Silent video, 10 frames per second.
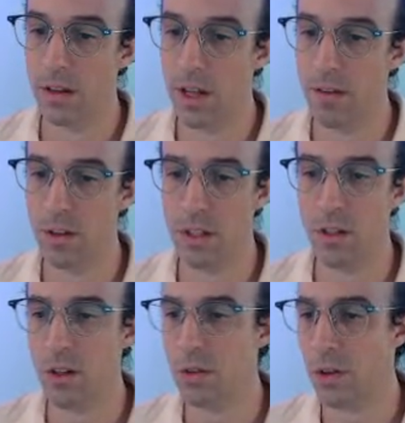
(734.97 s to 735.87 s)
Have you seen
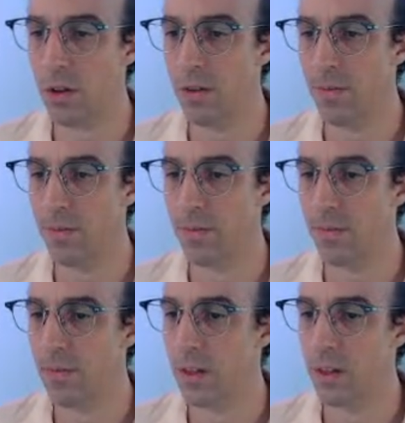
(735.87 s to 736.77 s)
Totoro?
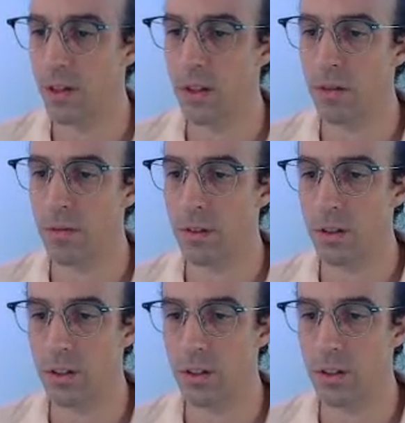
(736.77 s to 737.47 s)
Good